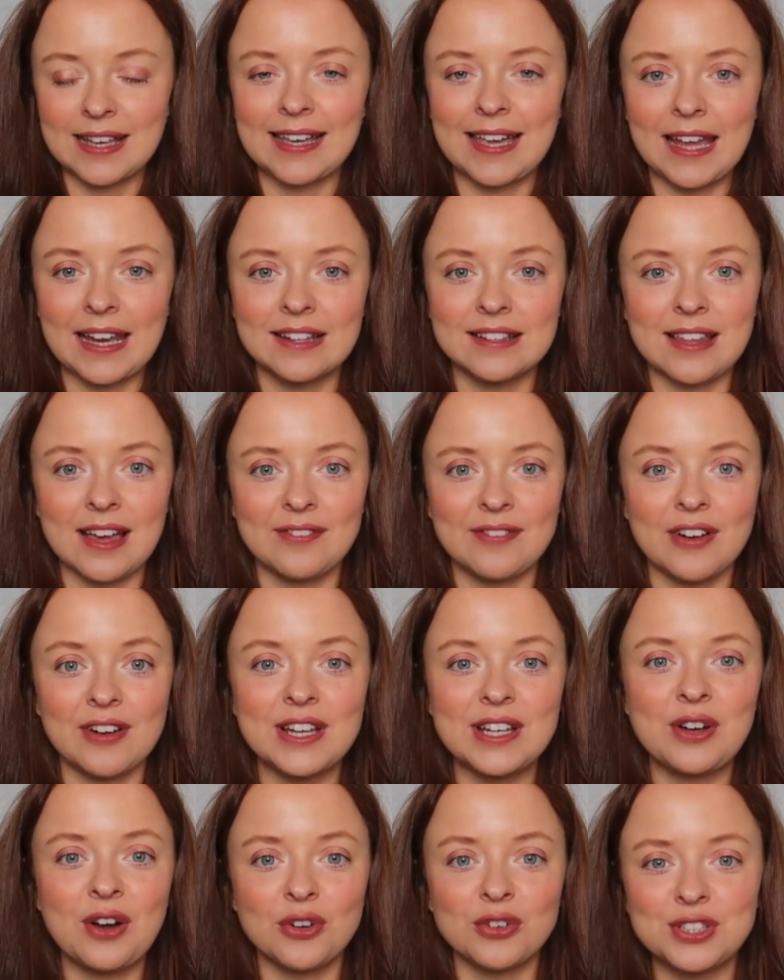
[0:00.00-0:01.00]
Again, it's that
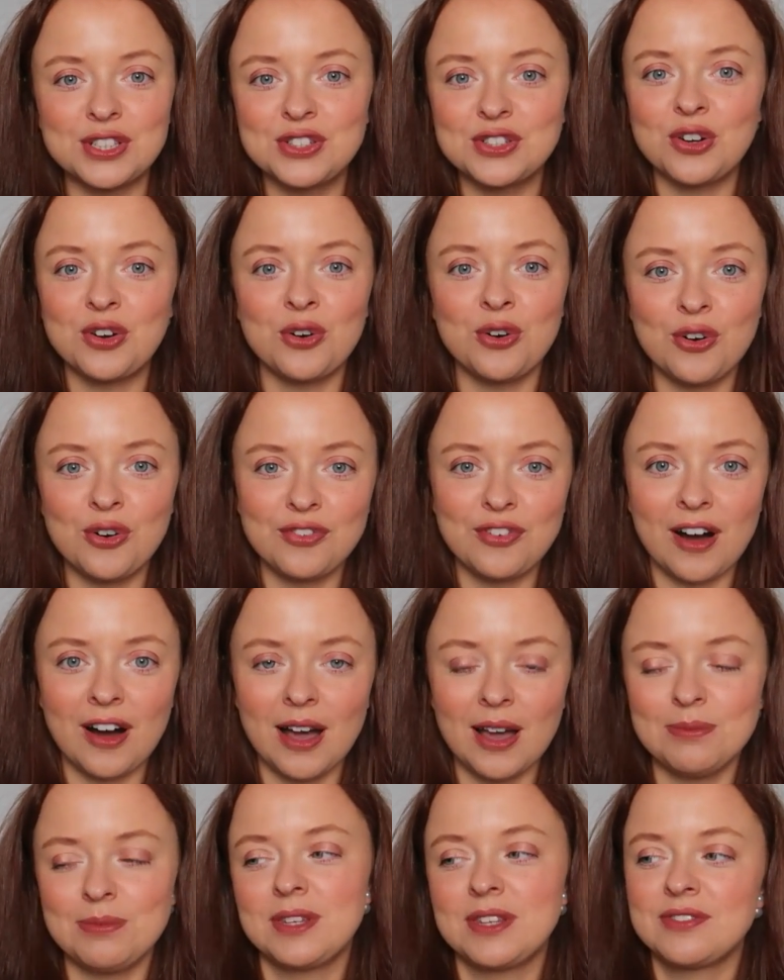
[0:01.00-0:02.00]
very cottagecore
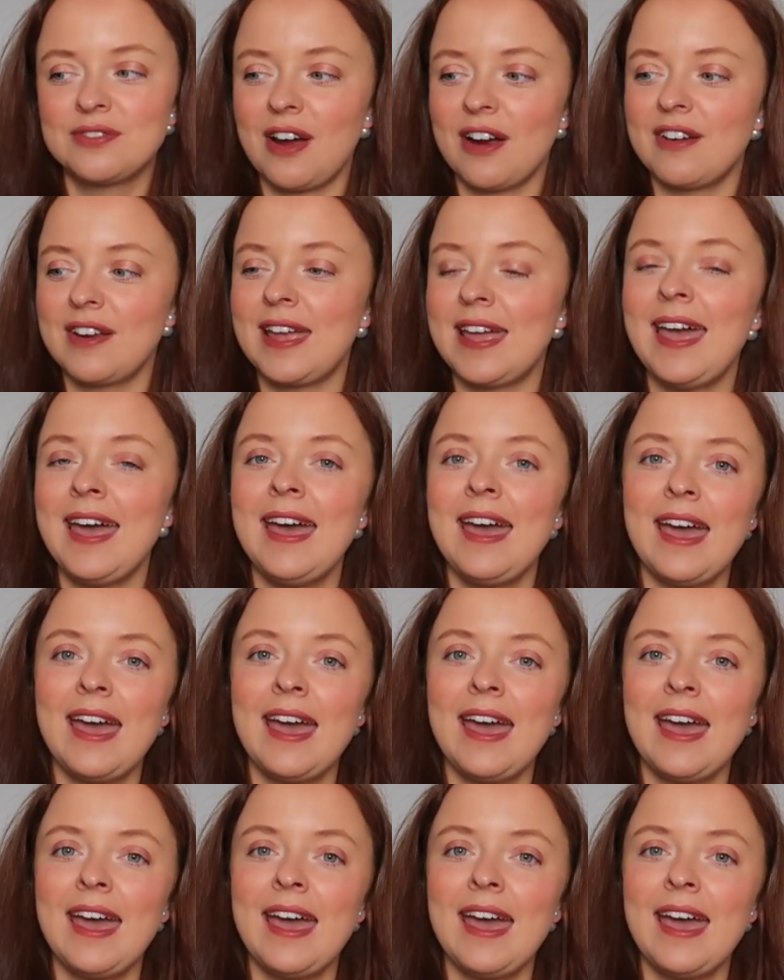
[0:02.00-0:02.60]
vibes, it's very